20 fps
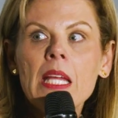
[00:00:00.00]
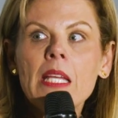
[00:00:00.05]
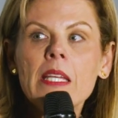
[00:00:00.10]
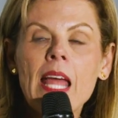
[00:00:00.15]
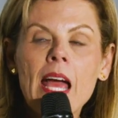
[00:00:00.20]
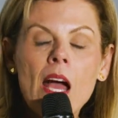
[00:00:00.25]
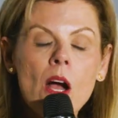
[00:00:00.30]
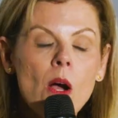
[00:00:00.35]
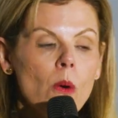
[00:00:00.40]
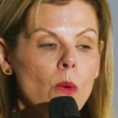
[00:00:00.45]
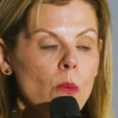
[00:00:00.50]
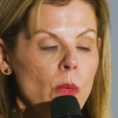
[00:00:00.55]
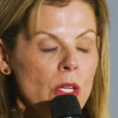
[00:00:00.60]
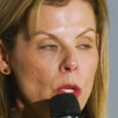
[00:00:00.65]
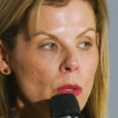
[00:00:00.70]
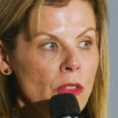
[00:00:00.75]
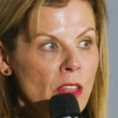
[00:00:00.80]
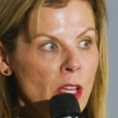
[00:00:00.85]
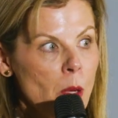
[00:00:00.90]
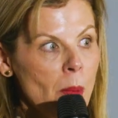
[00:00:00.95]
Now, when
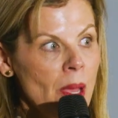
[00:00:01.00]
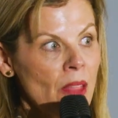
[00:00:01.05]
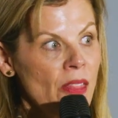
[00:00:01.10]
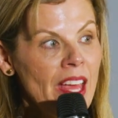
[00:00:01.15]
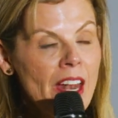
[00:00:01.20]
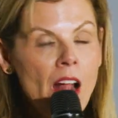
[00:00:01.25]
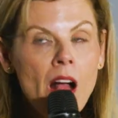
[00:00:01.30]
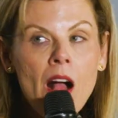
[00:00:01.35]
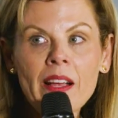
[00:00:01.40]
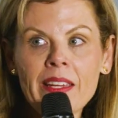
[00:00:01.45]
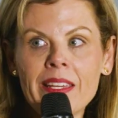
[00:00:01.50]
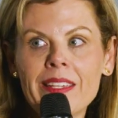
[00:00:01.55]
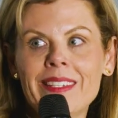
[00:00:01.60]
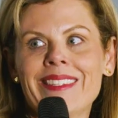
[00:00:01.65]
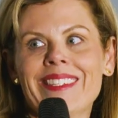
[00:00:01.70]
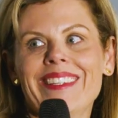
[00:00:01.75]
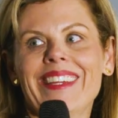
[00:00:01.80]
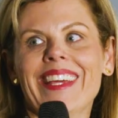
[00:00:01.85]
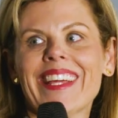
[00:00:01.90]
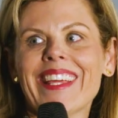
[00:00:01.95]
you think about that hockey
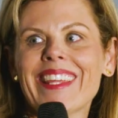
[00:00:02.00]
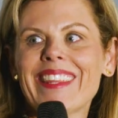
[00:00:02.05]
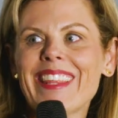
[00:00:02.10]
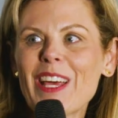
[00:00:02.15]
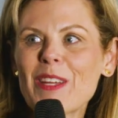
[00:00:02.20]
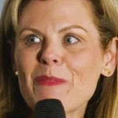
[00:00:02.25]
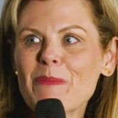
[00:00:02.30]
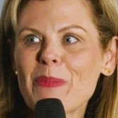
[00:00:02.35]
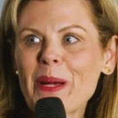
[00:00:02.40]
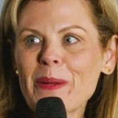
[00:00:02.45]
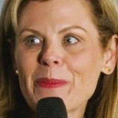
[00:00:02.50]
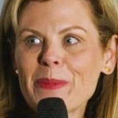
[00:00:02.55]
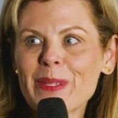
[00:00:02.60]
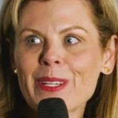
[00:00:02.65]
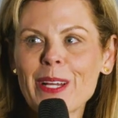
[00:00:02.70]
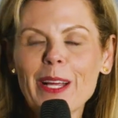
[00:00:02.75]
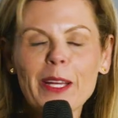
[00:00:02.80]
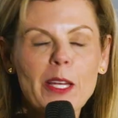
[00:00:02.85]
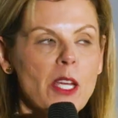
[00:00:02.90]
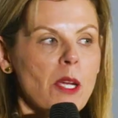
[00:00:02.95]
stick that Brent
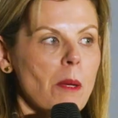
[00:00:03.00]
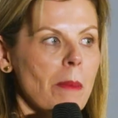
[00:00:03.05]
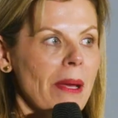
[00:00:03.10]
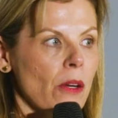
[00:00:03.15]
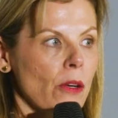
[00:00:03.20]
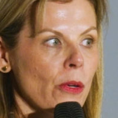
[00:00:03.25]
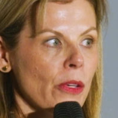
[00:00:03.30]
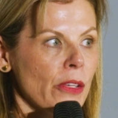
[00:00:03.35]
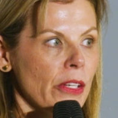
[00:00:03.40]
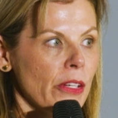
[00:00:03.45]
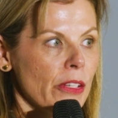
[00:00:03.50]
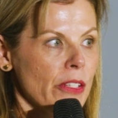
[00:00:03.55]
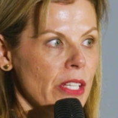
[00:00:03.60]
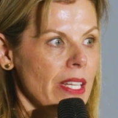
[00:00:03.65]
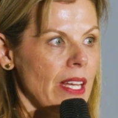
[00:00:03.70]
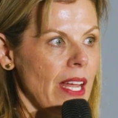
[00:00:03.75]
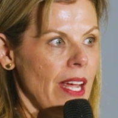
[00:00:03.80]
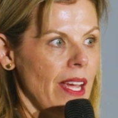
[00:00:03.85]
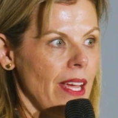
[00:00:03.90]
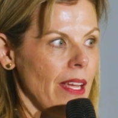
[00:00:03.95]
was talking about earlier
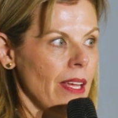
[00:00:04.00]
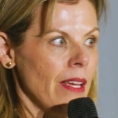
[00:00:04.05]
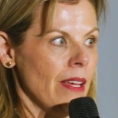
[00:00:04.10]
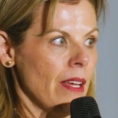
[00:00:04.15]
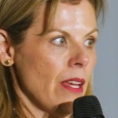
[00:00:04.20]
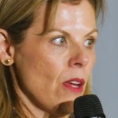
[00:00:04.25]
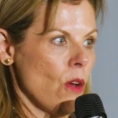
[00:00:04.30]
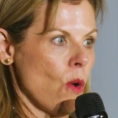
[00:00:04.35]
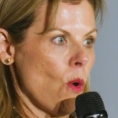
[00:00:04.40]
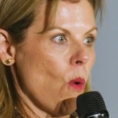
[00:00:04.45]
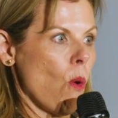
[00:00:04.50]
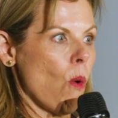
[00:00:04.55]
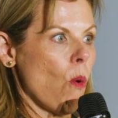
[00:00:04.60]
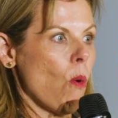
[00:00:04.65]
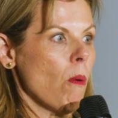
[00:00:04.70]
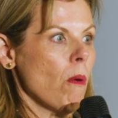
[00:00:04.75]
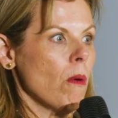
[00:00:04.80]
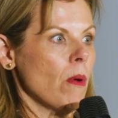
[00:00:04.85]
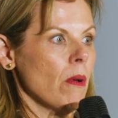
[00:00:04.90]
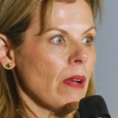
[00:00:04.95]
today,
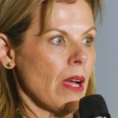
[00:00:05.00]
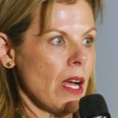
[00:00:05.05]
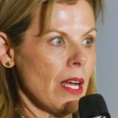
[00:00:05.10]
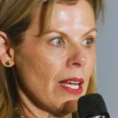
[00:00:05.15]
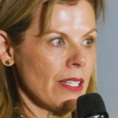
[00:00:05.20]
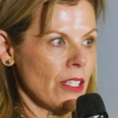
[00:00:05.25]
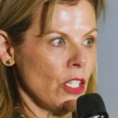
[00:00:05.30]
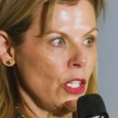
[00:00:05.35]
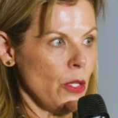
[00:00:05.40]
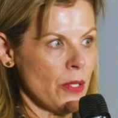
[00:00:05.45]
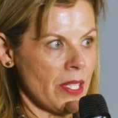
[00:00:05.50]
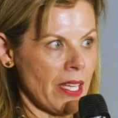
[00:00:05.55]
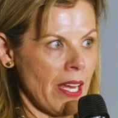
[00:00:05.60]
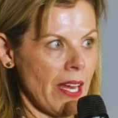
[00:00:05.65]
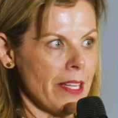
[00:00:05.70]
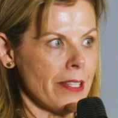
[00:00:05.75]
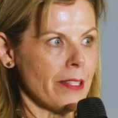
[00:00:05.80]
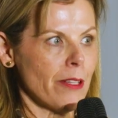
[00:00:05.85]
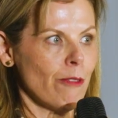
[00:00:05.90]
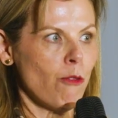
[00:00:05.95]
a use
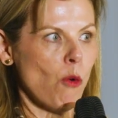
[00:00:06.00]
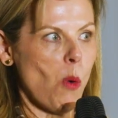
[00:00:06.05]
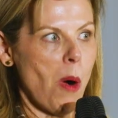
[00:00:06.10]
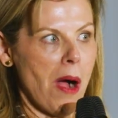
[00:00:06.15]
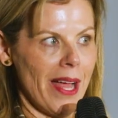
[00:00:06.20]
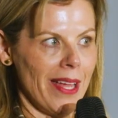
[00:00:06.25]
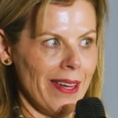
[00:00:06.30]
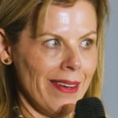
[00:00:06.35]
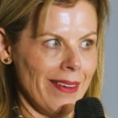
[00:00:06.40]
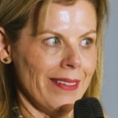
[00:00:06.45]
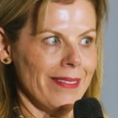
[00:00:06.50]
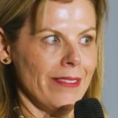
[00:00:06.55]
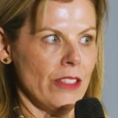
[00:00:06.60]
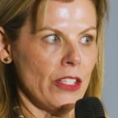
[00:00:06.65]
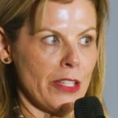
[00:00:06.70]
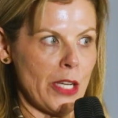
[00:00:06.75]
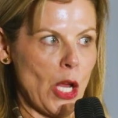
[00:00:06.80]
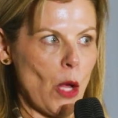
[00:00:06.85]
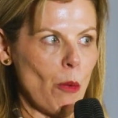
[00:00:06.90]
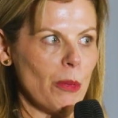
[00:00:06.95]
case of 1
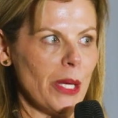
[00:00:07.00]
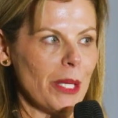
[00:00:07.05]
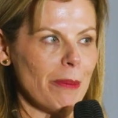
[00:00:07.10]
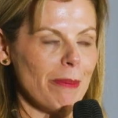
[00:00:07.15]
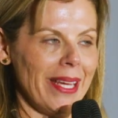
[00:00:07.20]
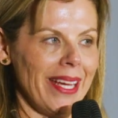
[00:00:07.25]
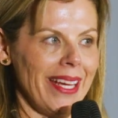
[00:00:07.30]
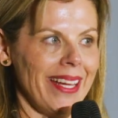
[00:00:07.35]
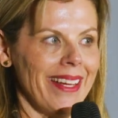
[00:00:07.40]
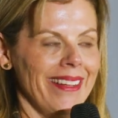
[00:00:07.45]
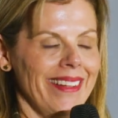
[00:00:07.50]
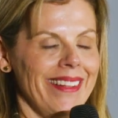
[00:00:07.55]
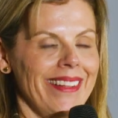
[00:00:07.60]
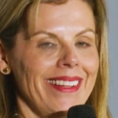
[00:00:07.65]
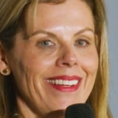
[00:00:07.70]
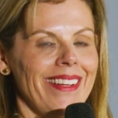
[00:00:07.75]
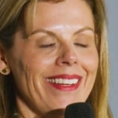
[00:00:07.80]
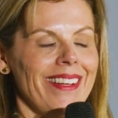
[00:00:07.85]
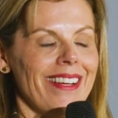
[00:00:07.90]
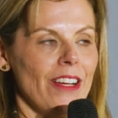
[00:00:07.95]
just helping me,
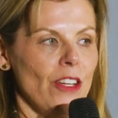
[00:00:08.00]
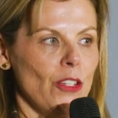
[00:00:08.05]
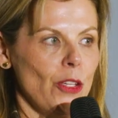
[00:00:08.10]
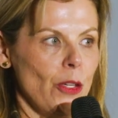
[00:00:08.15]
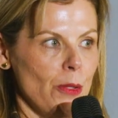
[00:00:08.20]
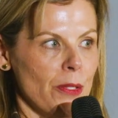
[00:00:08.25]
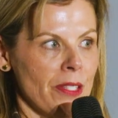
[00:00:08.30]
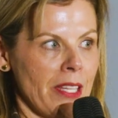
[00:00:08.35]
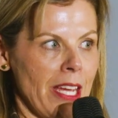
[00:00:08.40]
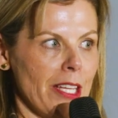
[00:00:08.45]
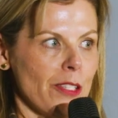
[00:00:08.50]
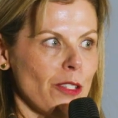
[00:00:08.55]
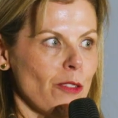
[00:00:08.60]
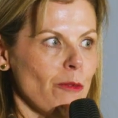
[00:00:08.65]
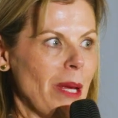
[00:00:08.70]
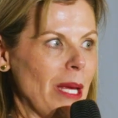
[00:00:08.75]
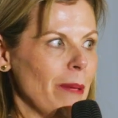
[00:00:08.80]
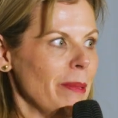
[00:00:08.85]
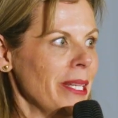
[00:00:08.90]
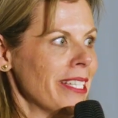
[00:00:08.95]
a use case of
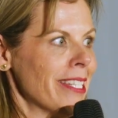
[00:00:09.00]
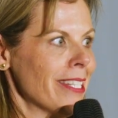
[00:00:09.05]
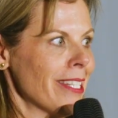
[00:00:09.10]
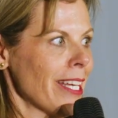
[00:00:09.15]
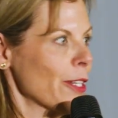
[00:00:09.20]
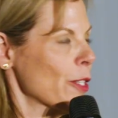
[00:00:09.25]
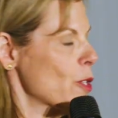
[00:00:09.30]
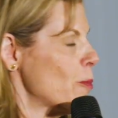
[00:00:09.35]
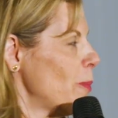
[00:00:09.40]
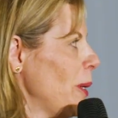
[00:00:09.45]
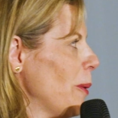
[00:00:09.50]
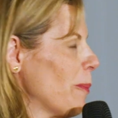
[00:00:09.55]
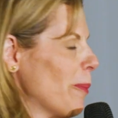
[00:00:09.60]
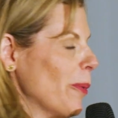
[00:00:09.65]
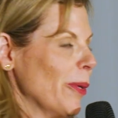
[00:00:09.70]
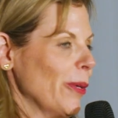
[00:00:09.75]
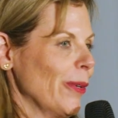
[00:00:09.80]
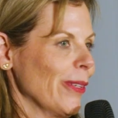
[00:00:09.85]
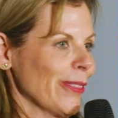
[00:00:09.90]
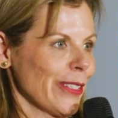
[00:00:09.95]
maybe 6
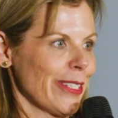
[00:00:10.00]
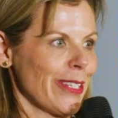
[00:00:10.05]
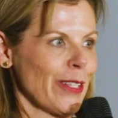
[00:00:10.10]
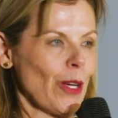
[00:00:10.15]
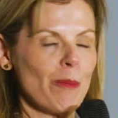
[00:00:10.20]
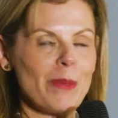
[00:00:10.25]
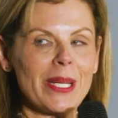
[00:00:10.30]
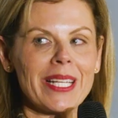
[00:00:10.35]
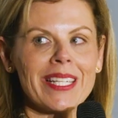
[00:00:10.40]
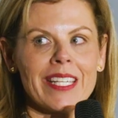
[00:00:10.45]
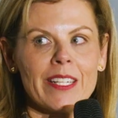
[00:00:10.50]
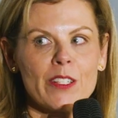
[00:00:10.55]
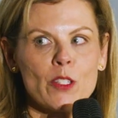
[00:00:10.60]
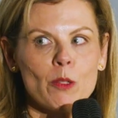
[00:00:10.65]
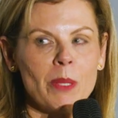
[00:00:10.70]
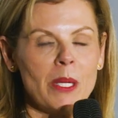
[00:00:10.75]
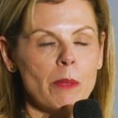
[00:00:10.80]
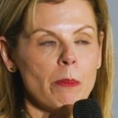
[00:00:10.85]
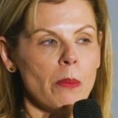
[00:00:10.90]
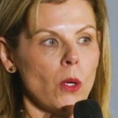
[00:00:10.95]
people just helping
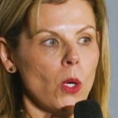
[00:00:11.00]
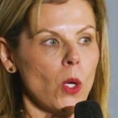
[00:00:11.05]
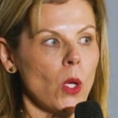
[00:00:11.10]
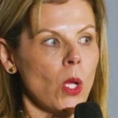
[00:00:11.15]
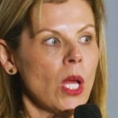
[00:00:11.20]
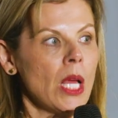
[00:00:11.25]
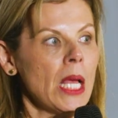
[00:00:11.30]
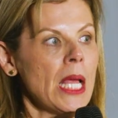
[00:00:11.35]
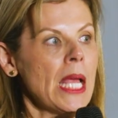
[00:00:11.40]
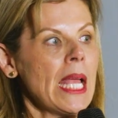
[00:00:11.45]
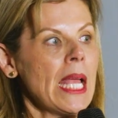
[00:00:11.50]
6 people.